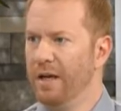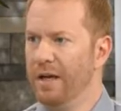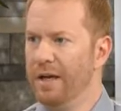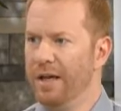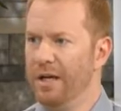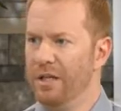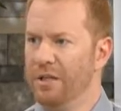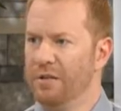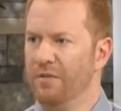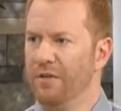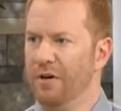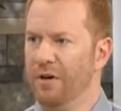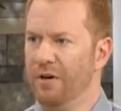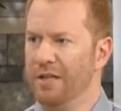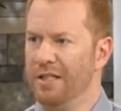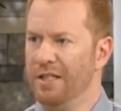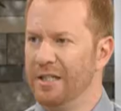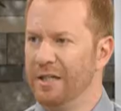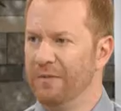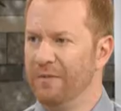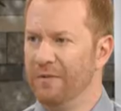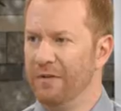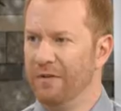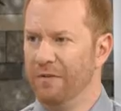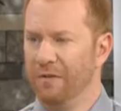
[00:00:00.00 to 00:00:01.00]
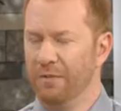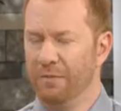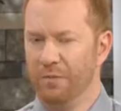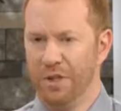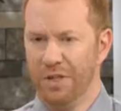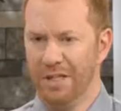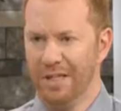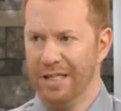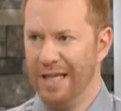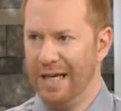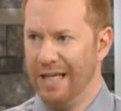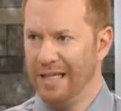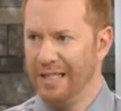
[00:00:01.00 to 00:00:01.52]
And it's very different from
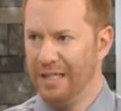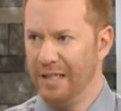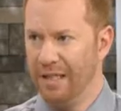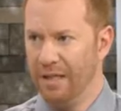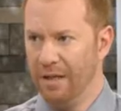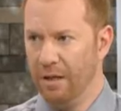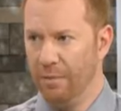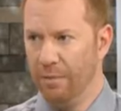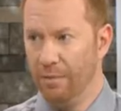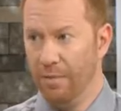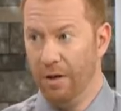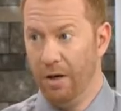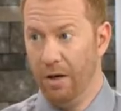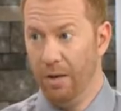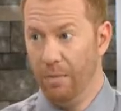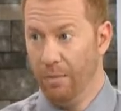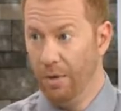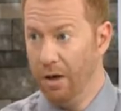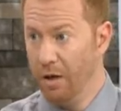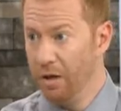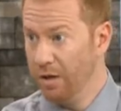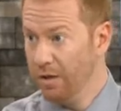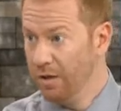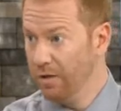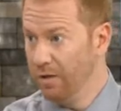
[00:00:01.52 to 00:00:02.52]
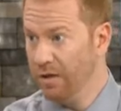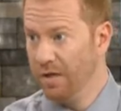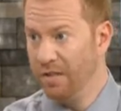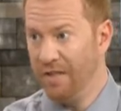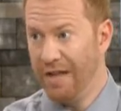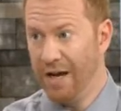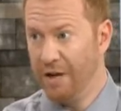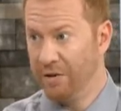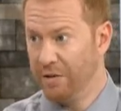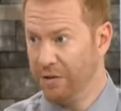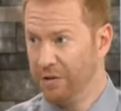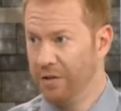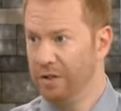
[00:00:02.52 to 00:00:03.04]
just guessing among
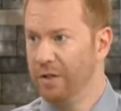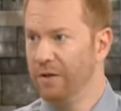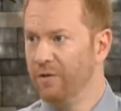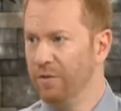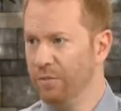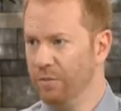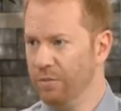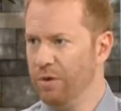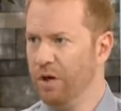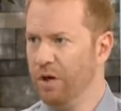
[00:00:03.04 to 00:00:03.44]
thousands of different